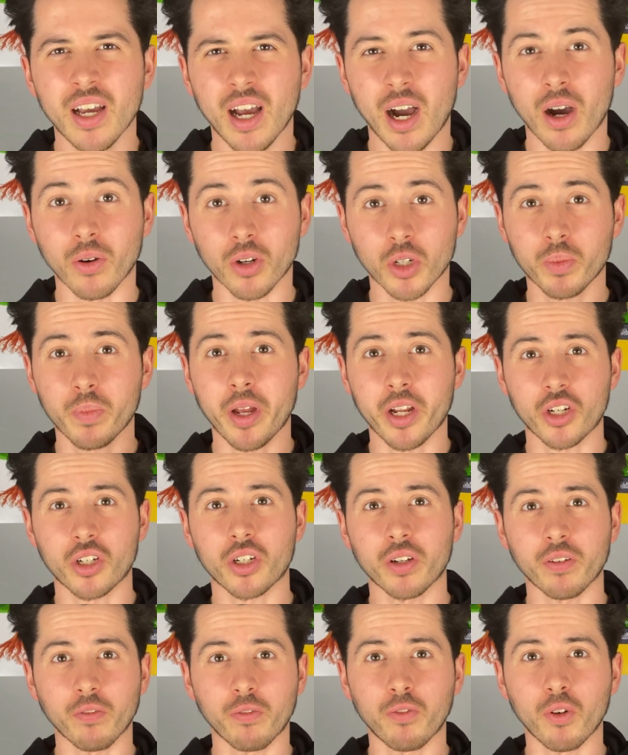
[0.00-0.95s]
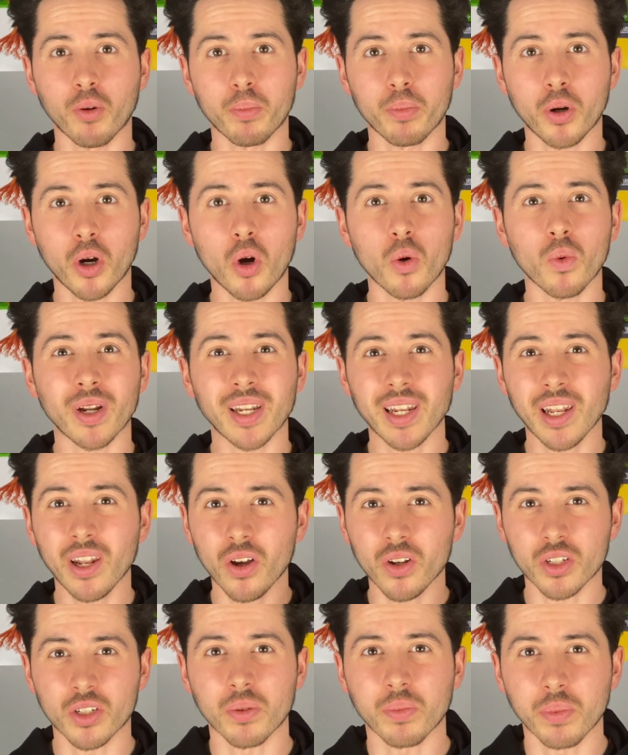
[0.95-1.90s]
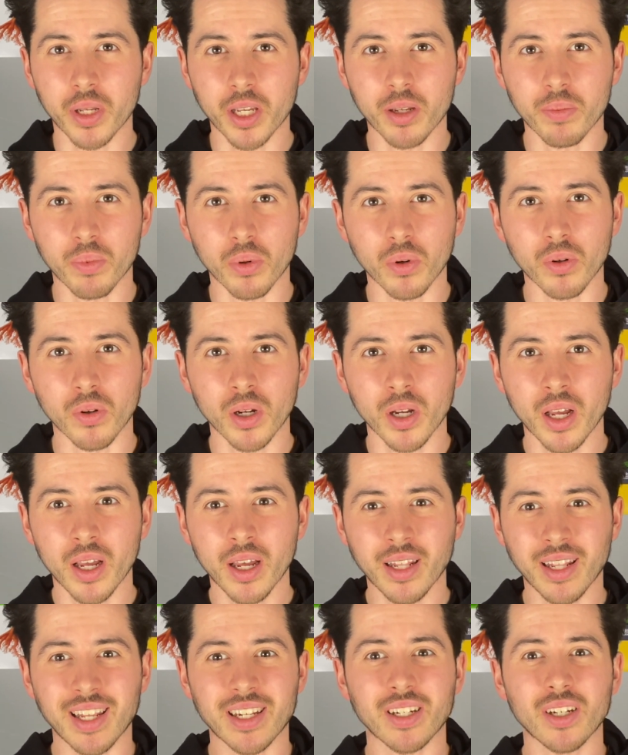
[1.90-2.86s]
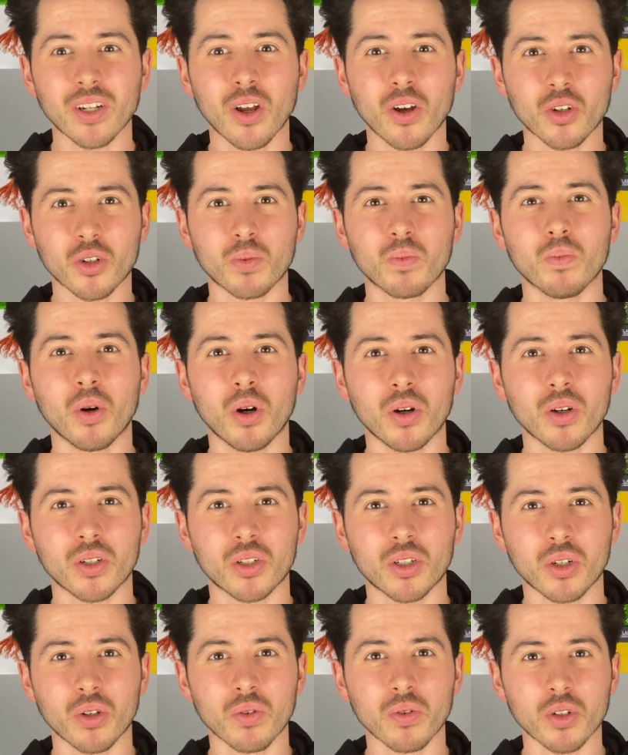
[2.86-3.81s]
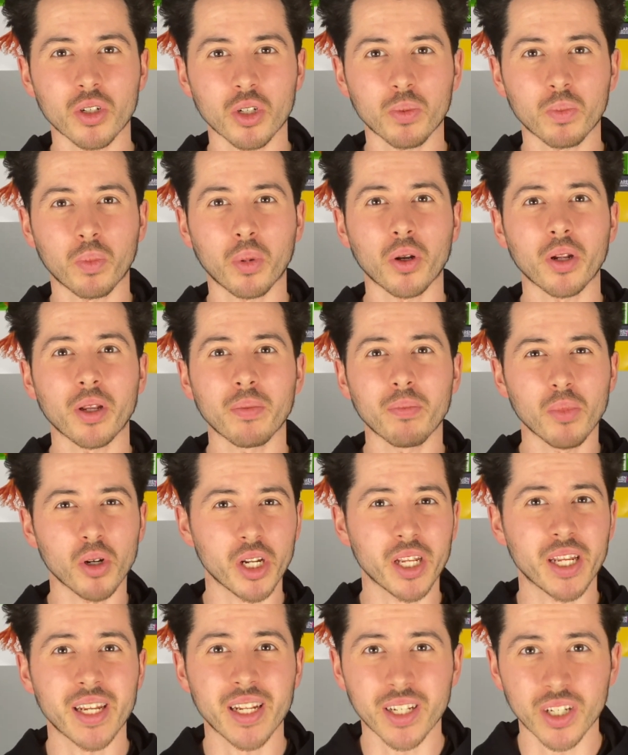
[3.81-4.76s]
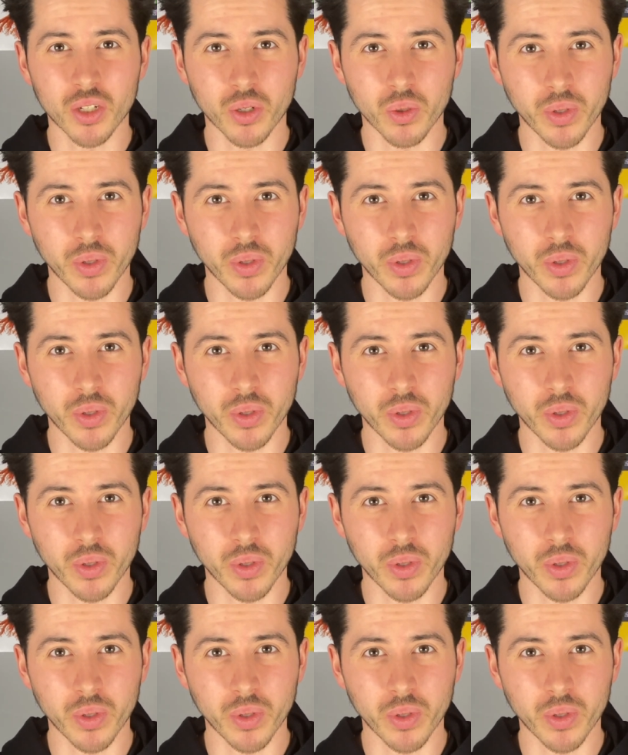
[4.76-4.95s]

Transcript: How, especially in football, with lots of people there's lots more to just putting money into